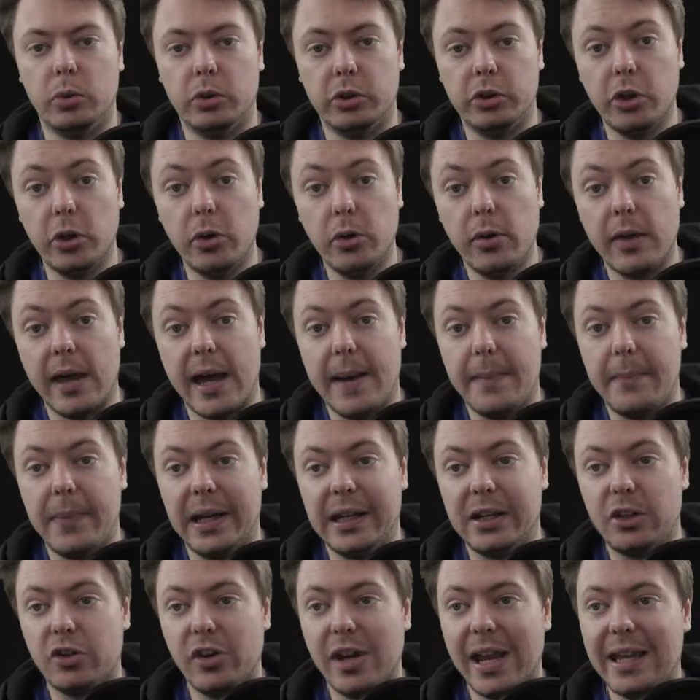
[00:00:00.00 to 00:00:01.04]
we'll do that by
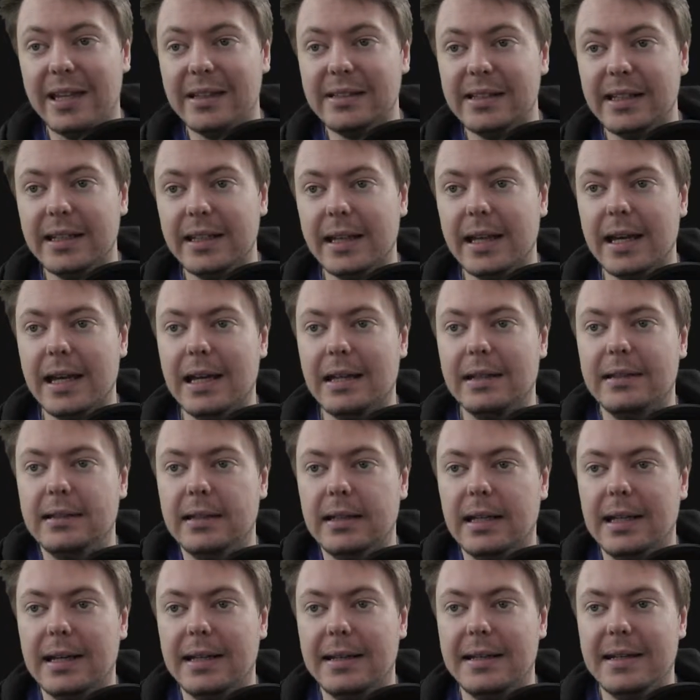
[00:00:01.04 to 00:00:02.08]
creating an
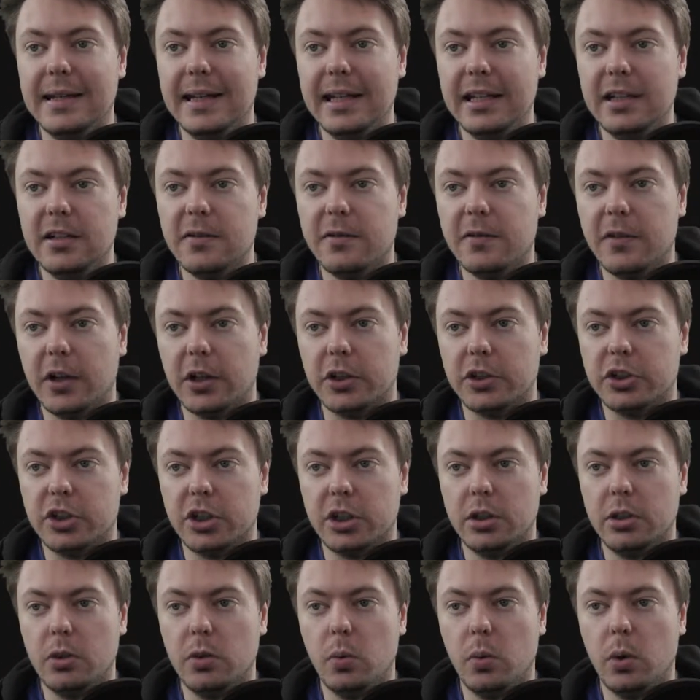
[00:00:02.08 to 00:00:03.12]
init
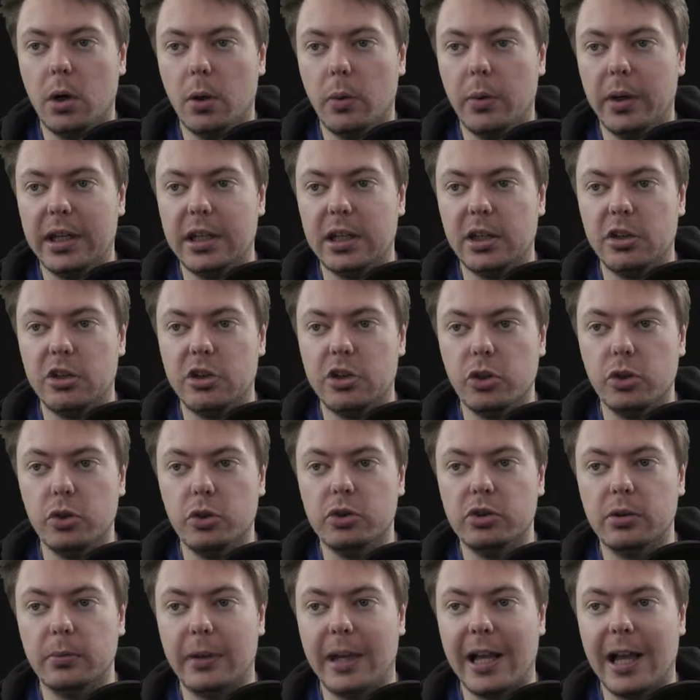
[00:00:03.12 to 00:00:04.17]
function where we can do
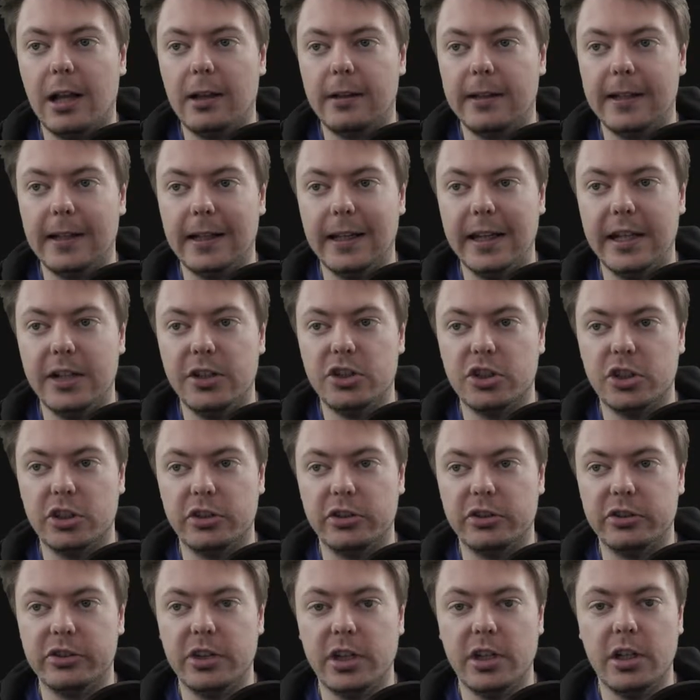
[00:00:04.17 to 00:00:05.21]
some
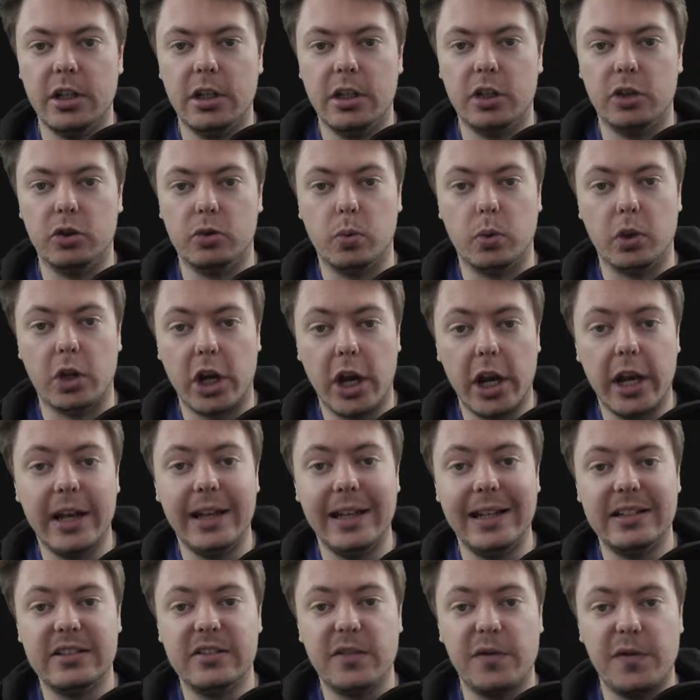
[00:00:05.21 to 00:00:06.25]
calculations, because we're going to
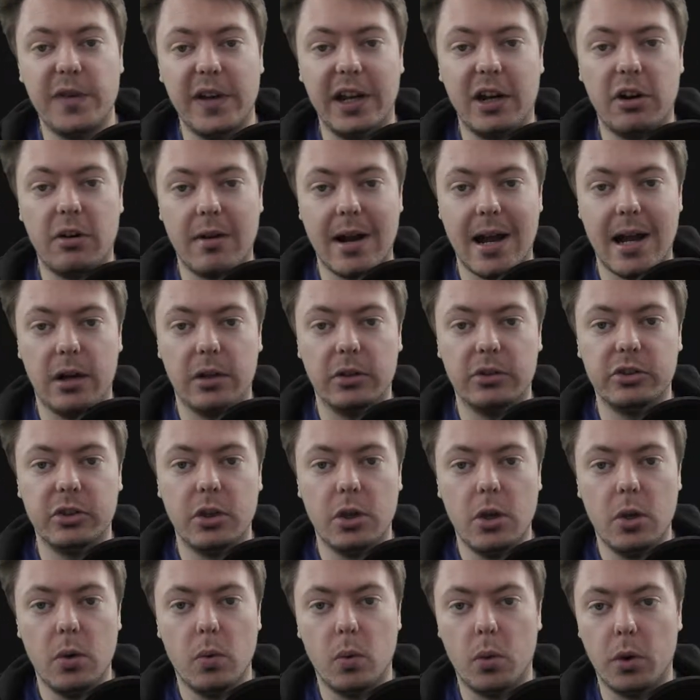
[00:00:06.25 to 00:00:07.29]
need to figure out
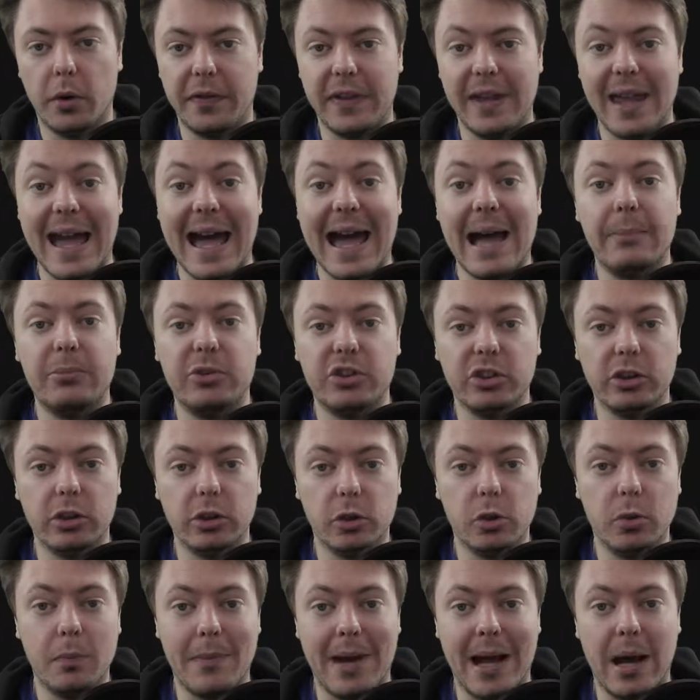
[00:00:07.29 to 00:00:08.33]
what the
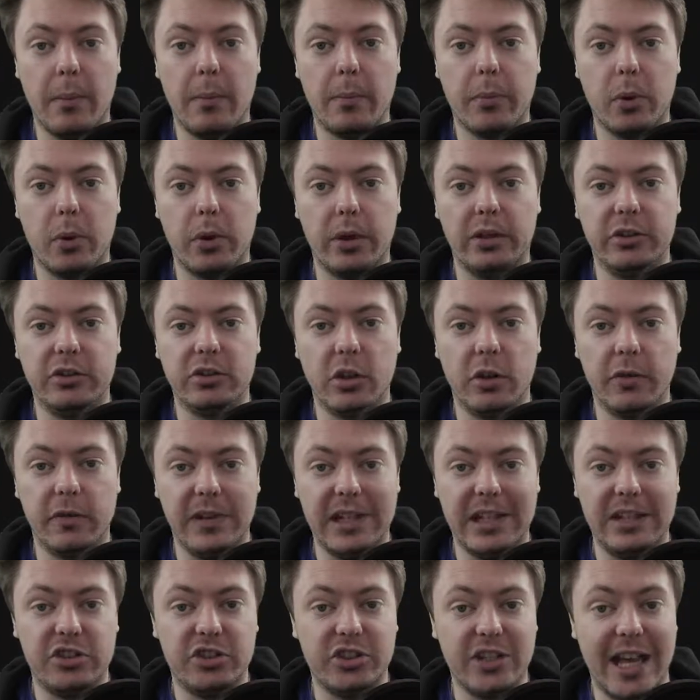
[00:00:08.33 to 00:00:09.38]
absolute mount point of
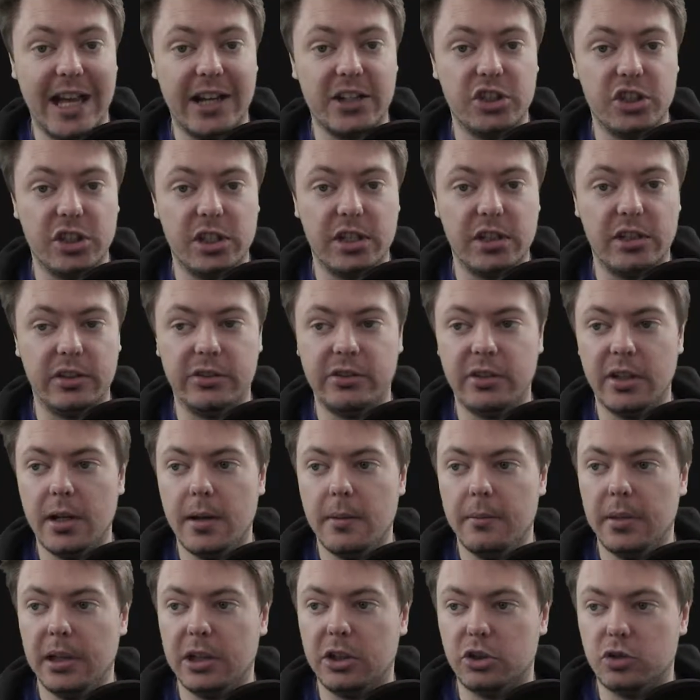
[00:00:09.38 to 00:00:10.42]
each section is,
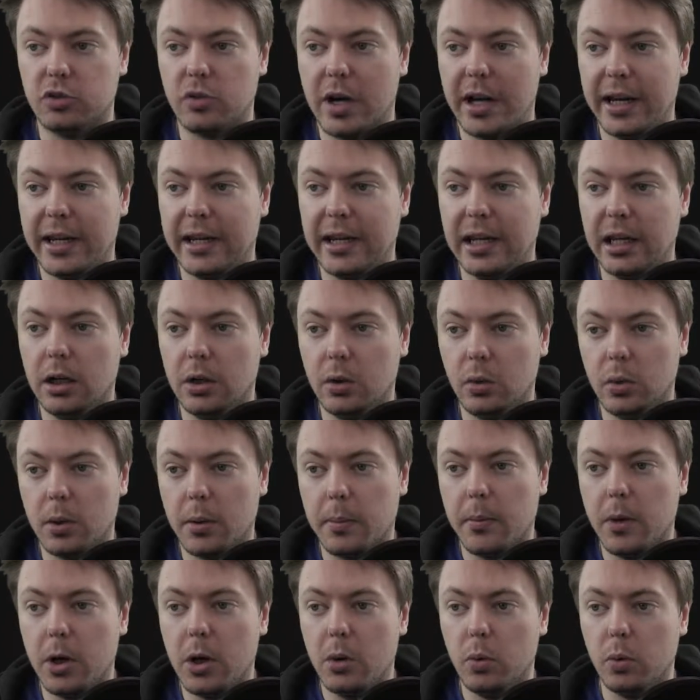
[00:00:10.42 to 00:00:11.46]
because right here
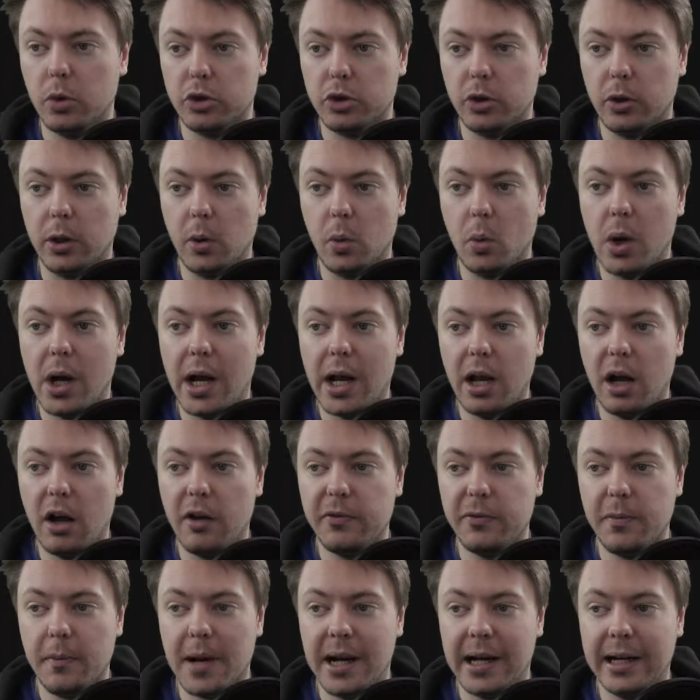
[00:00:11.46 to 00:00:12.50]
we're doing
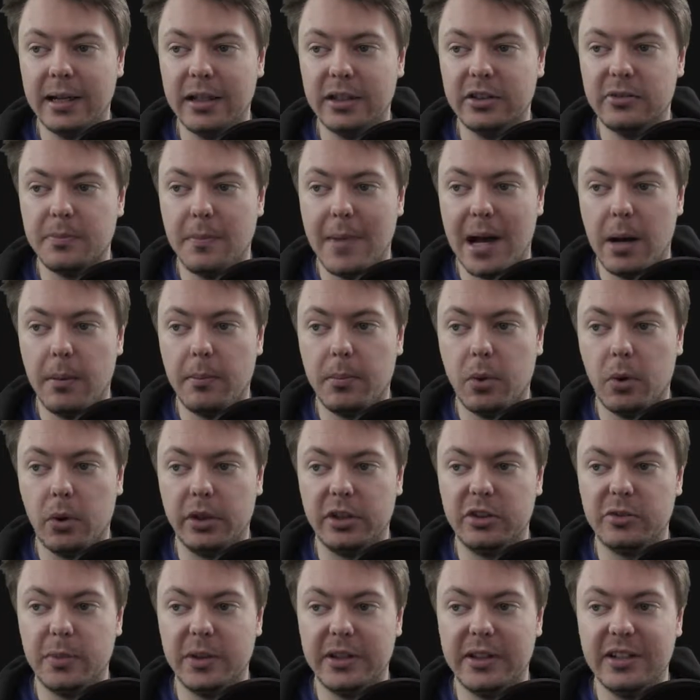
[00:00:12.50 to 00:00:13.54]
y-off minus mount
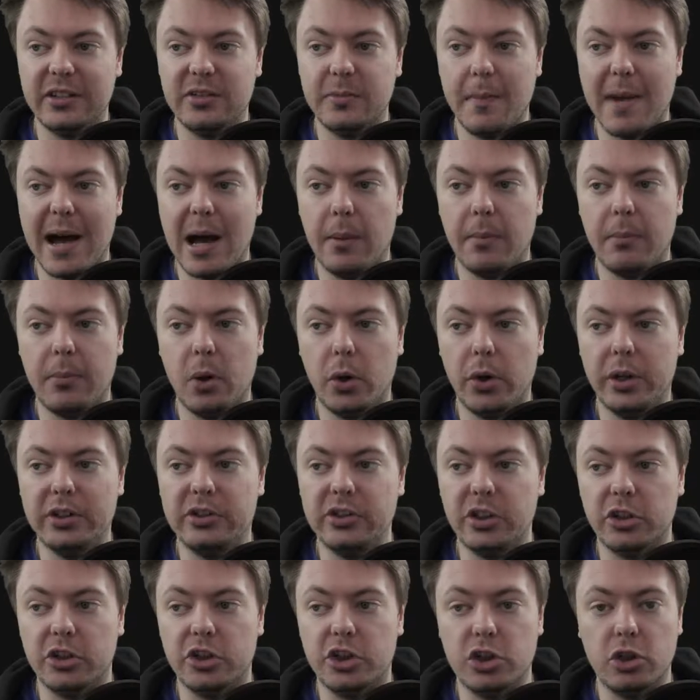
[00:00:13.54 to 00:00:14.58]
points, but this mount point
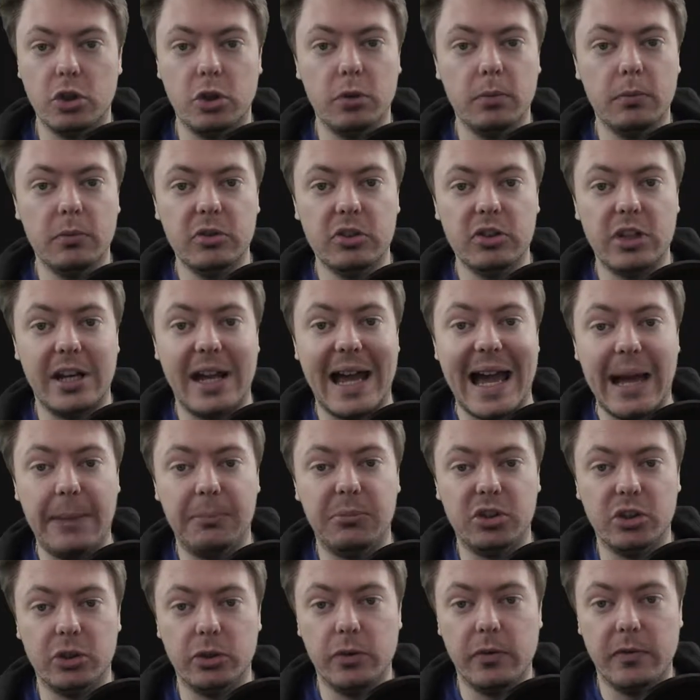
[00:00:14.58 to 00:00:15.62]
assumes an
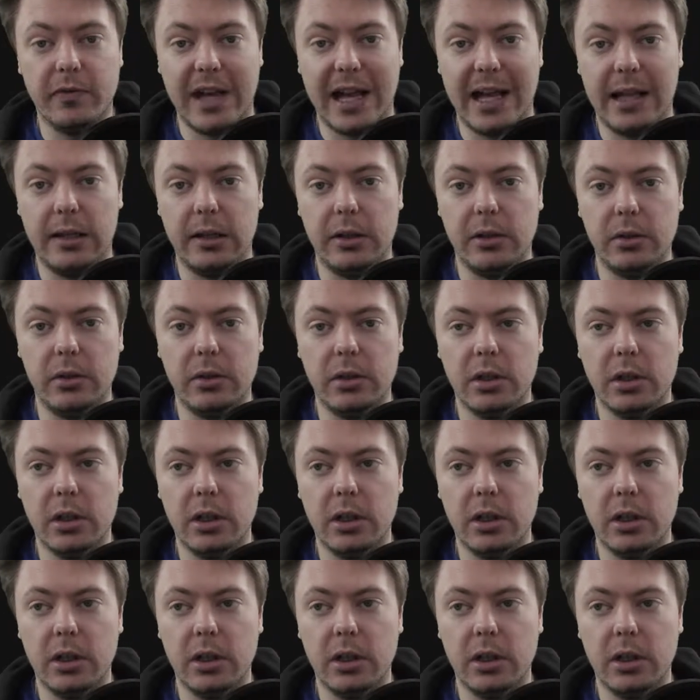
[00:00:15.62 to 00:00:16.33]
absolute value.